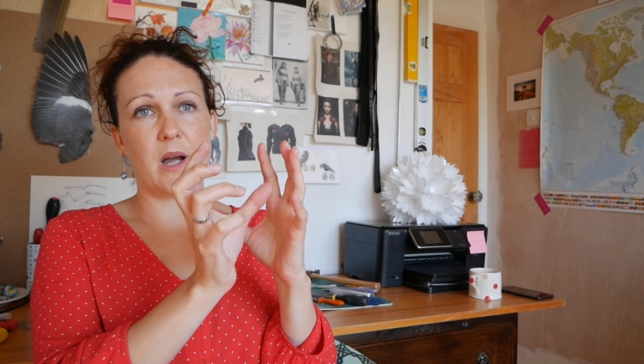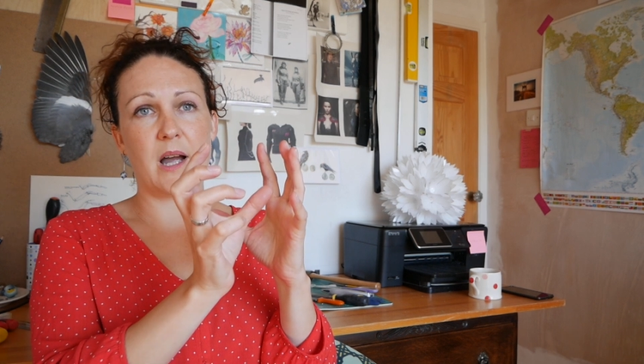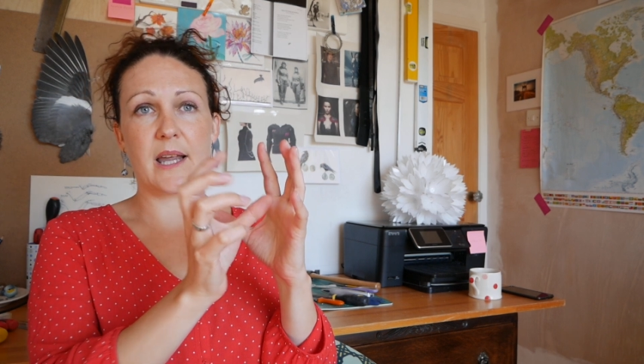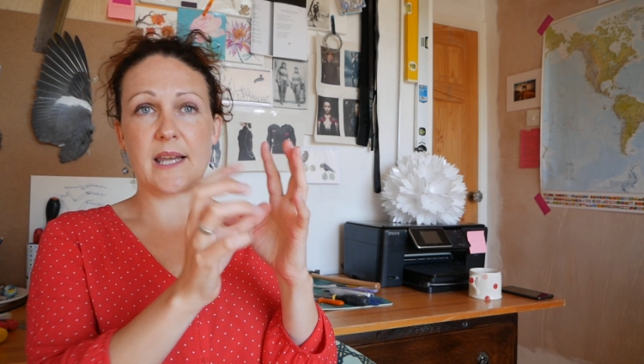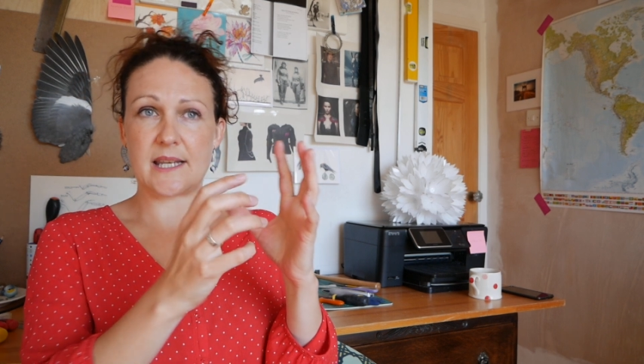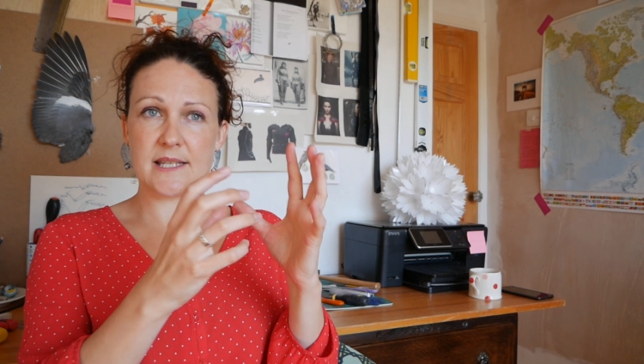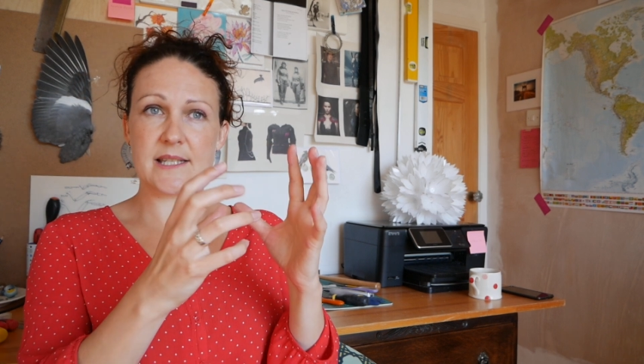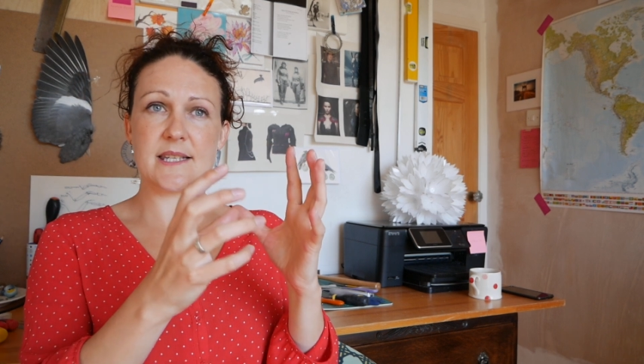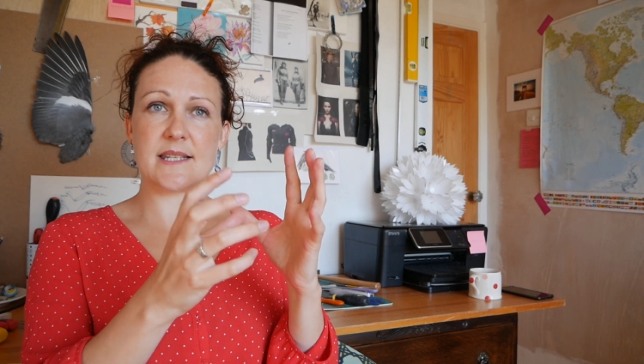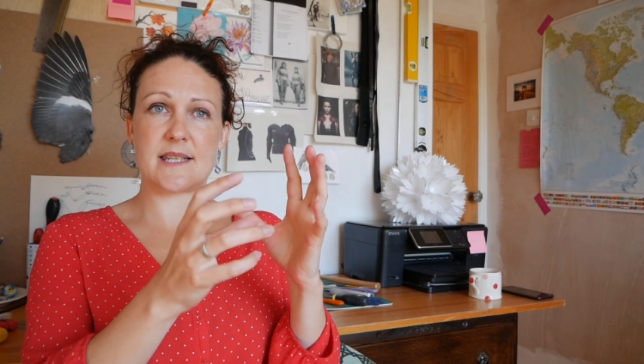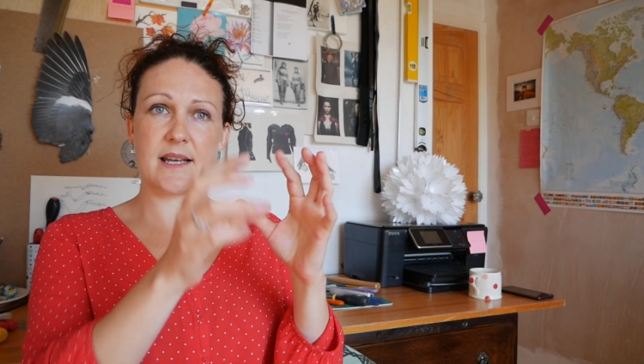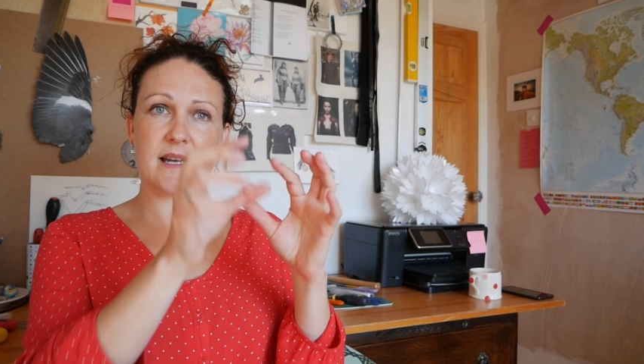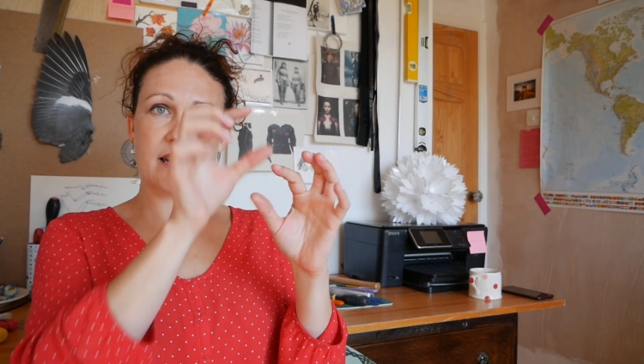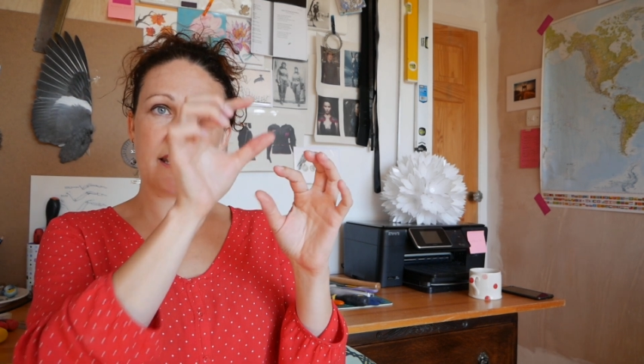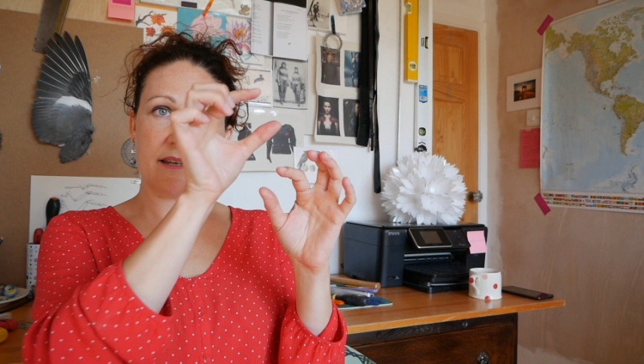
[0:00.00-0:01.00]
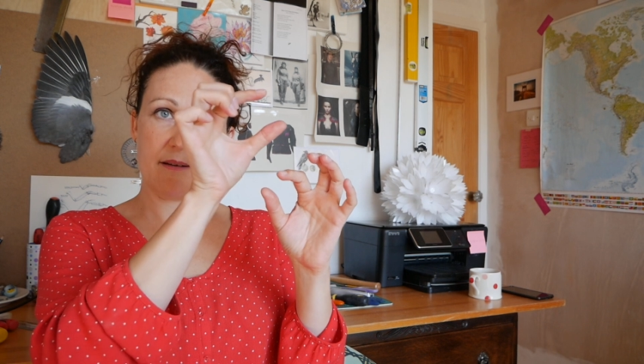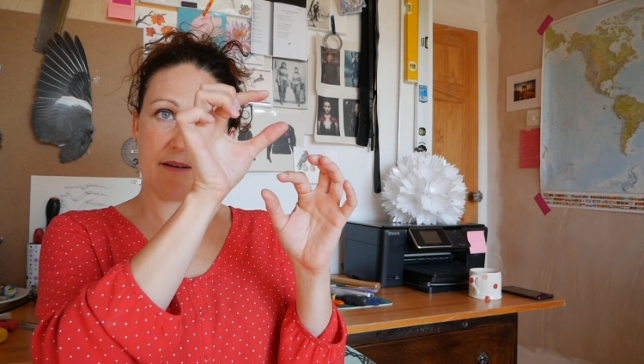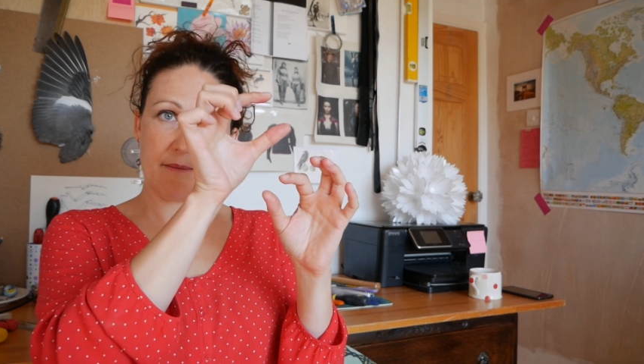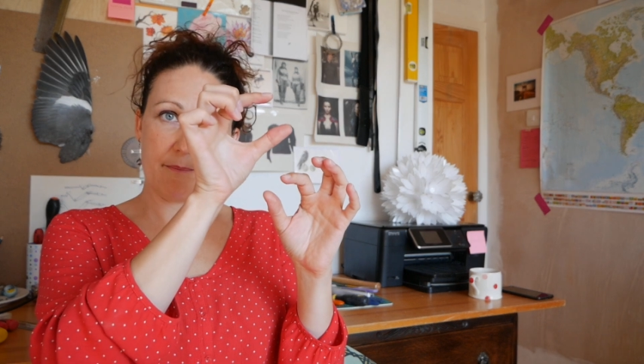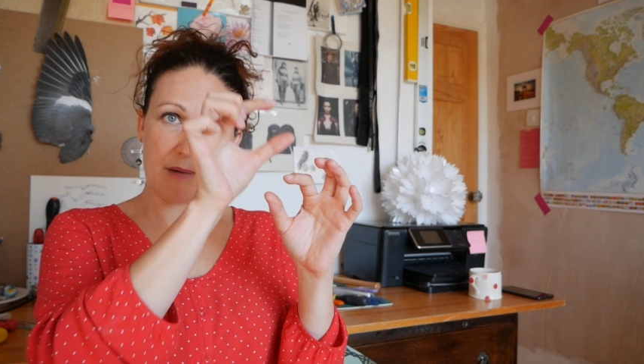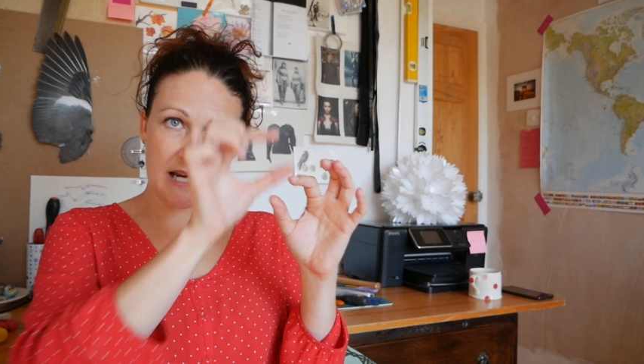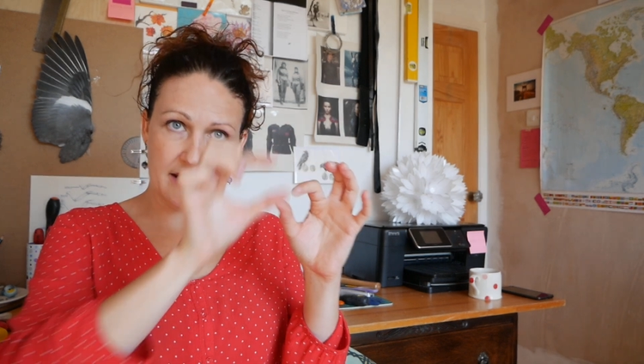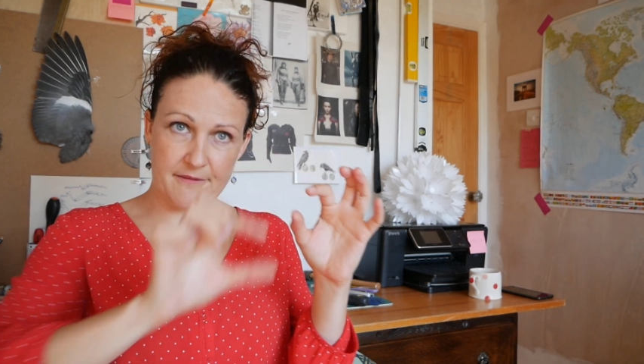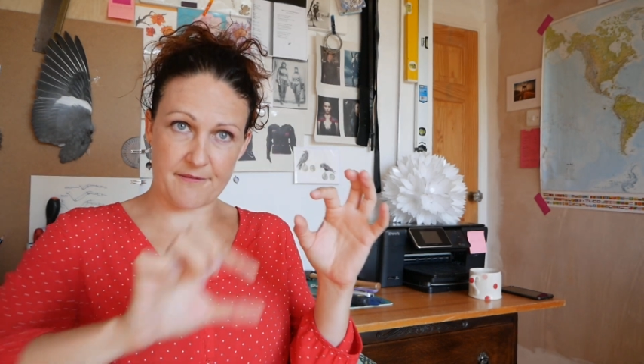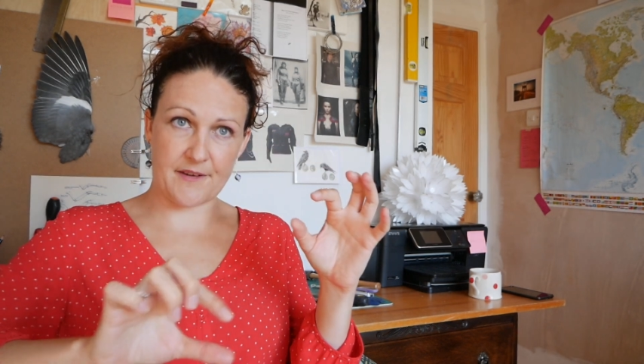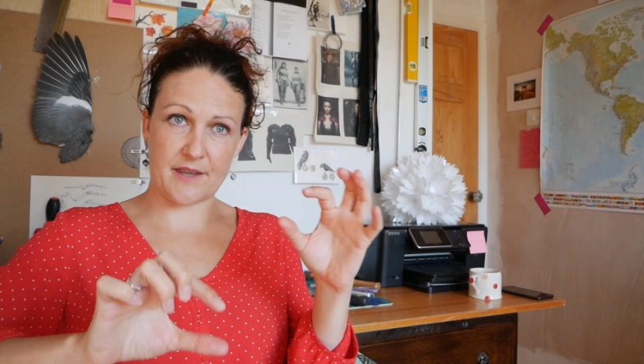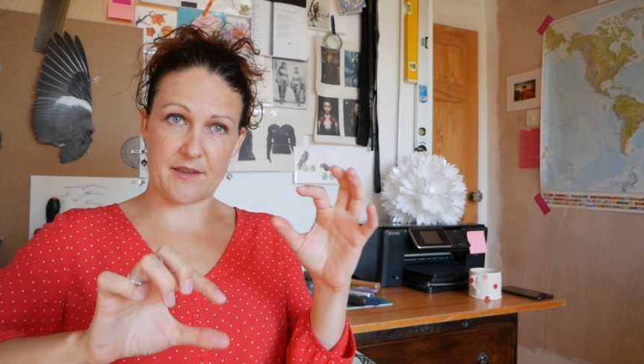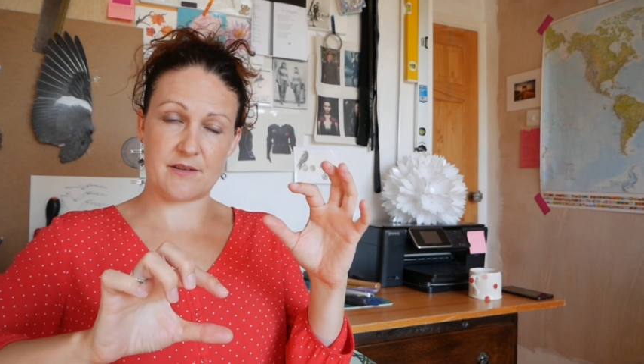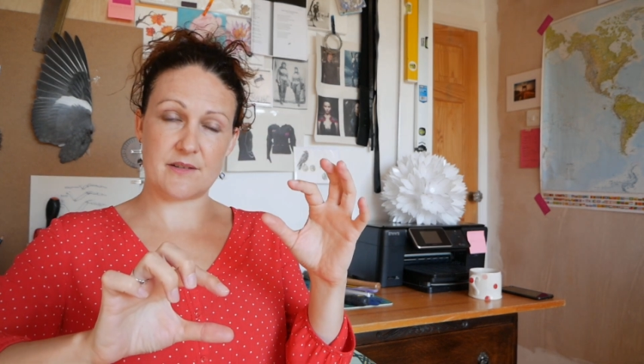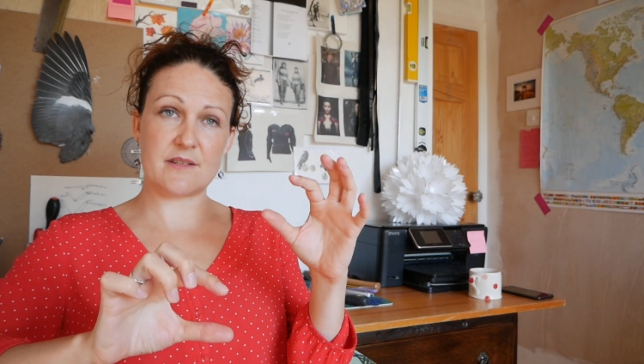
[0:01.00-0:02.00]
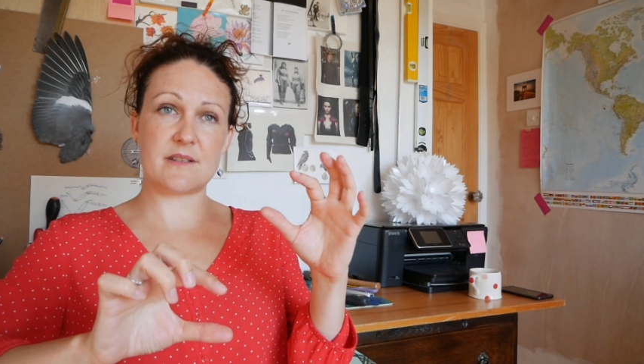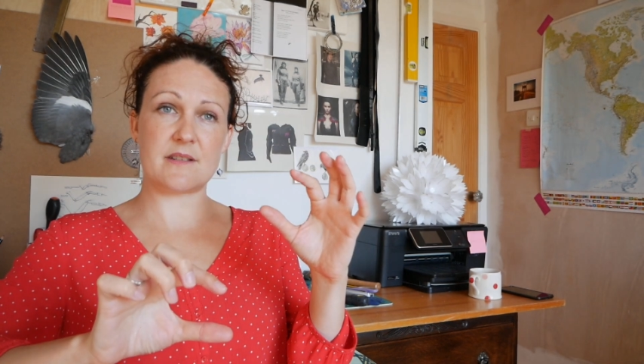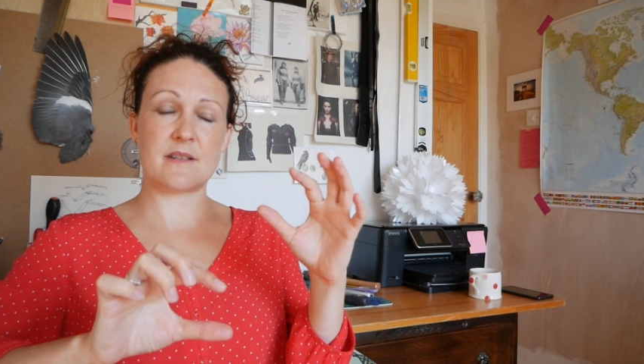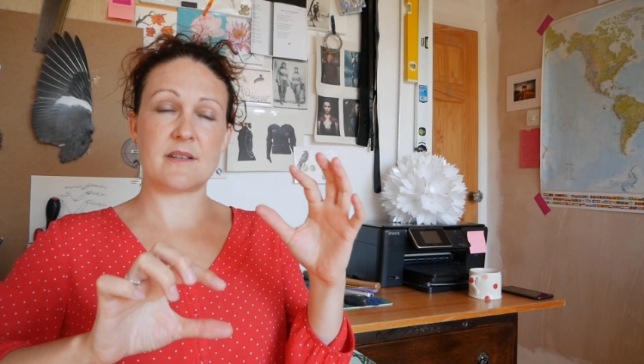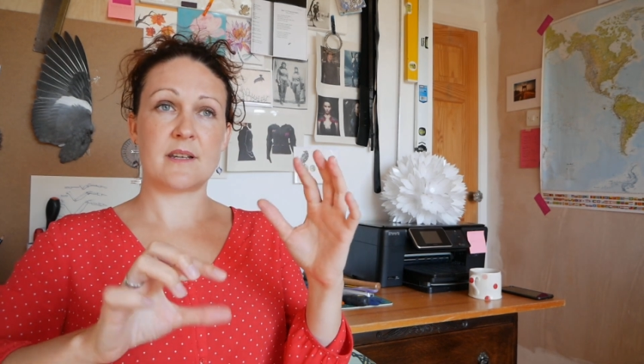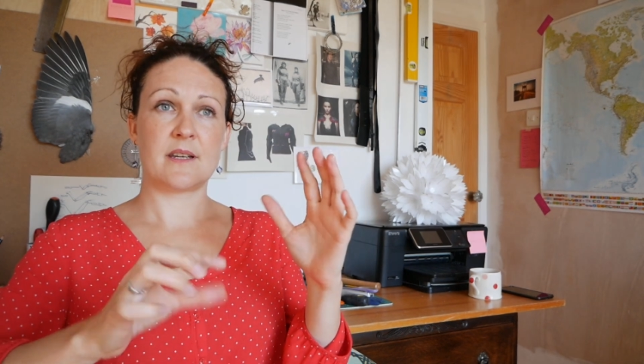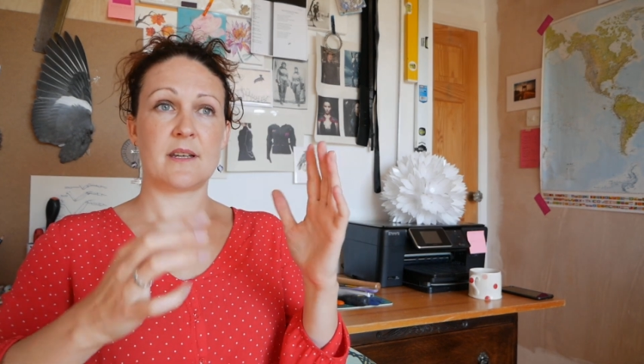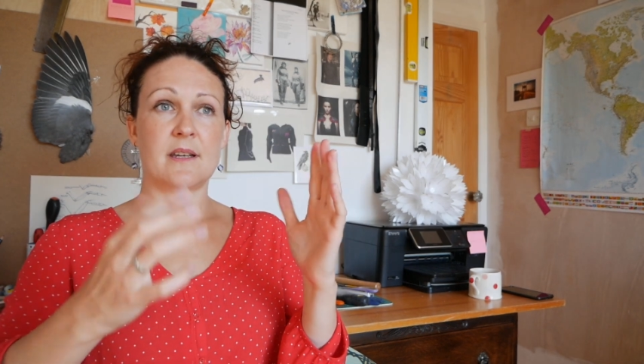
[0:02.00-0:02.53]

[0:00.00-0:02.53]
I can design my feathers